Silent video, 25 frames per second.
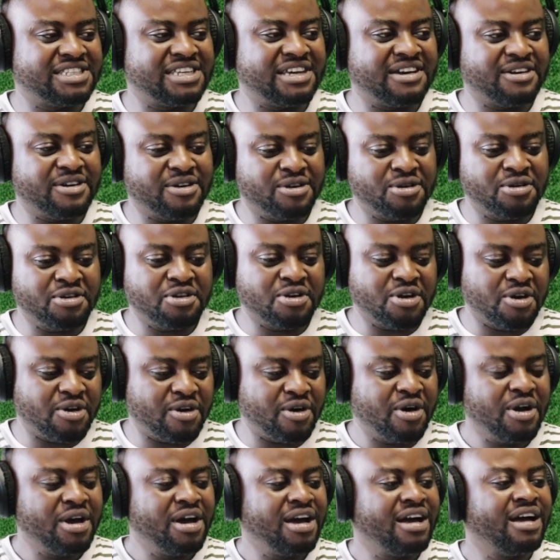say, oh
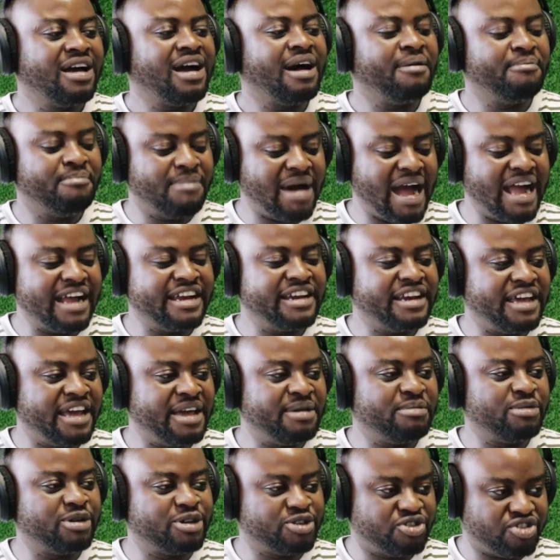no, my
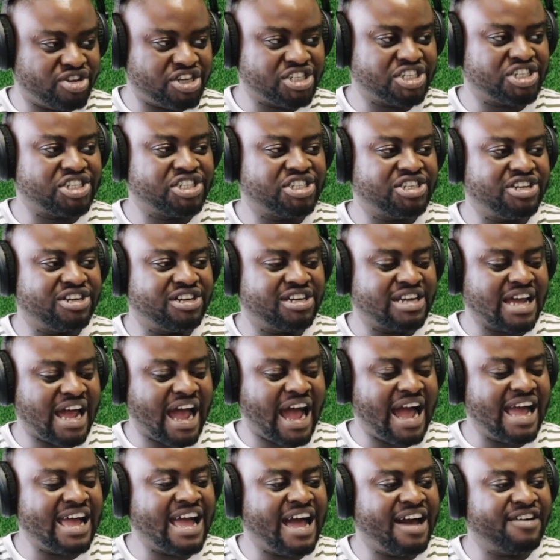name is registered.
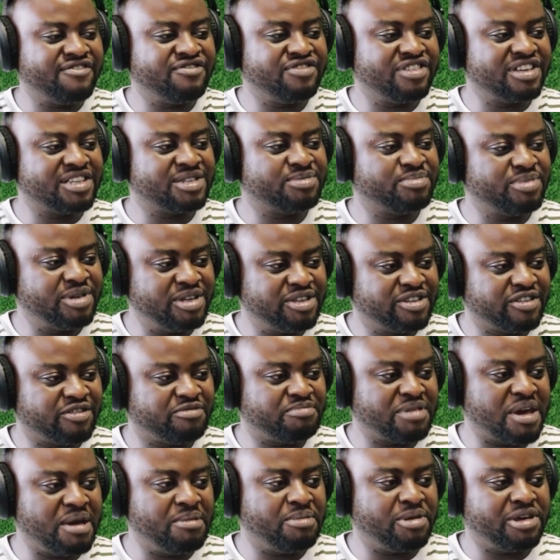I have this piece of
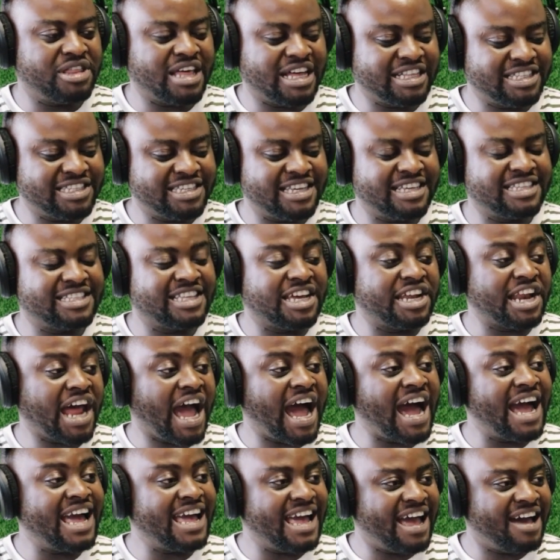paper that says that
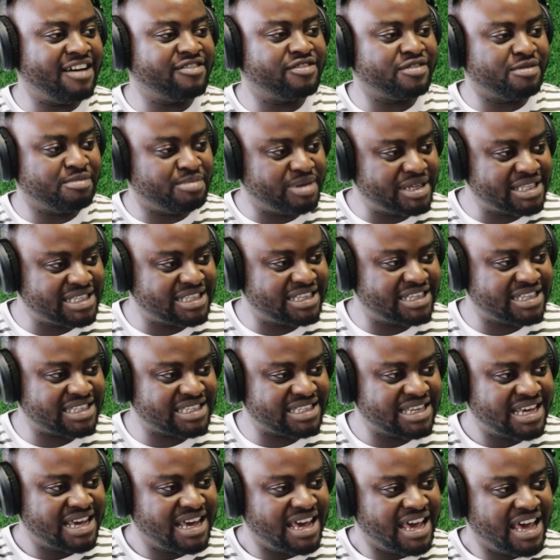I have a business.
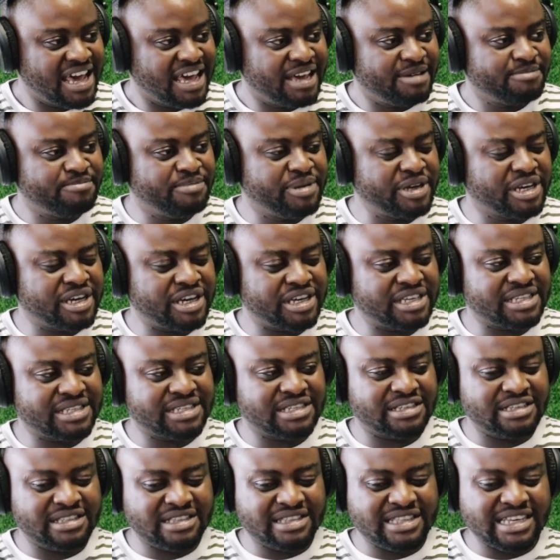Yes.
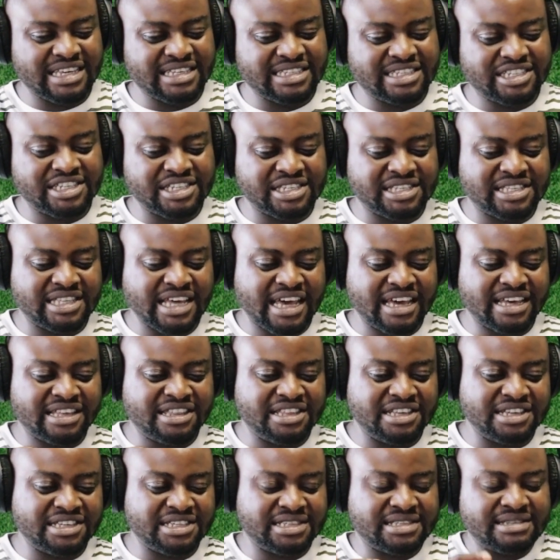Because there's just like
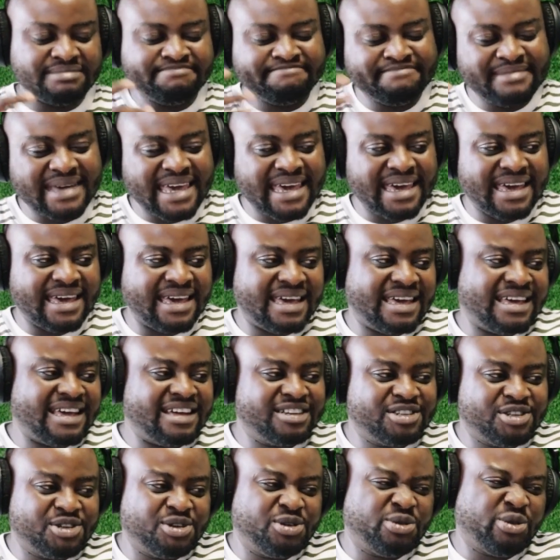this, meh,
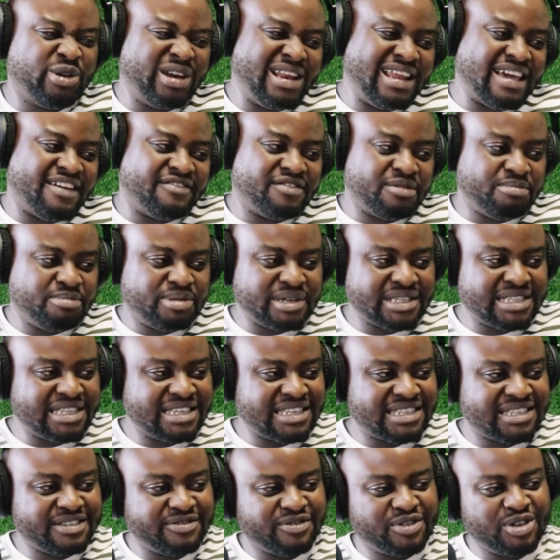do you really have a
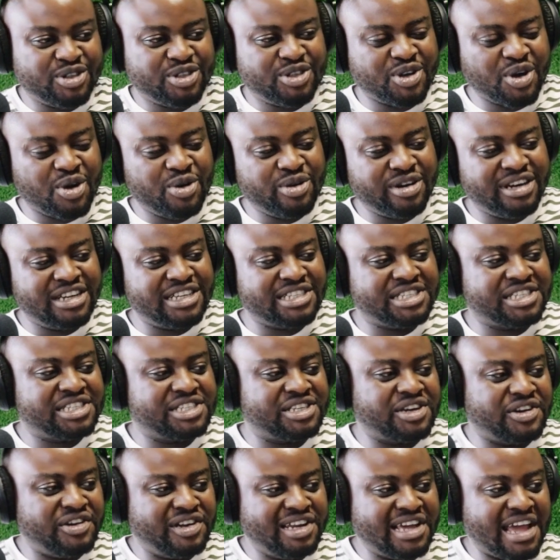business if you don't
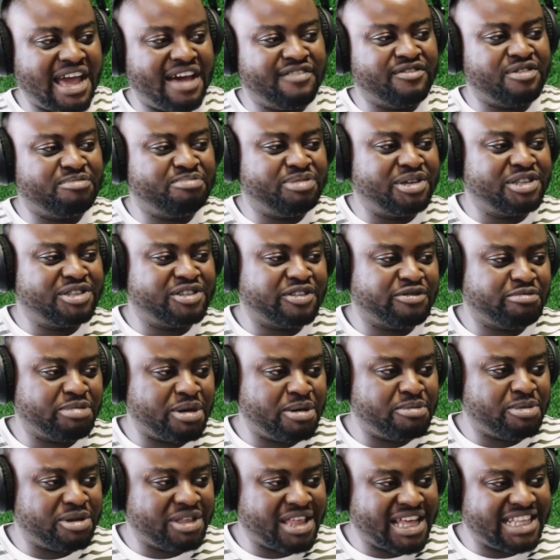necessarily have a piece of
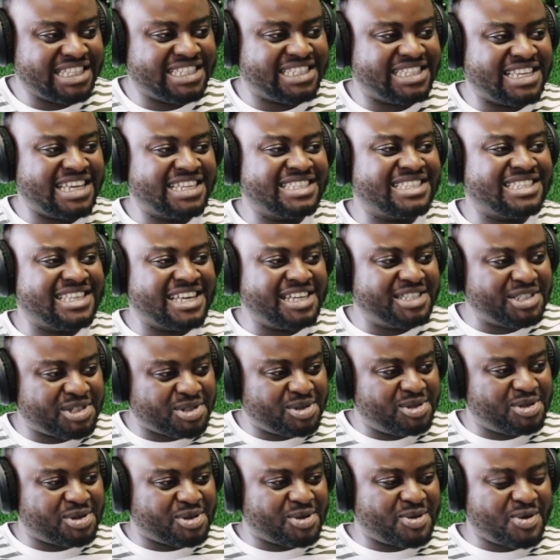paper that says that
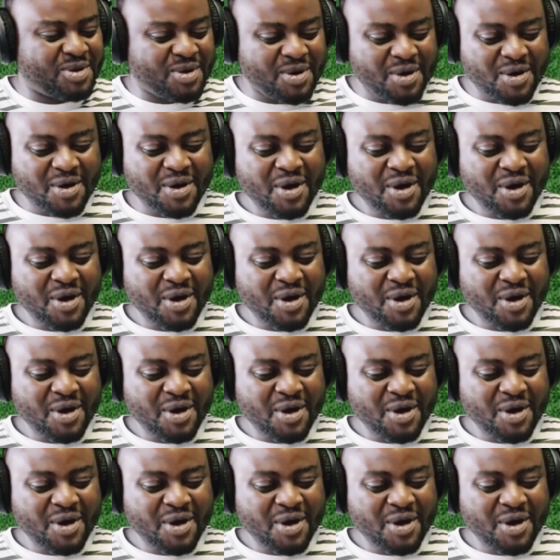you do?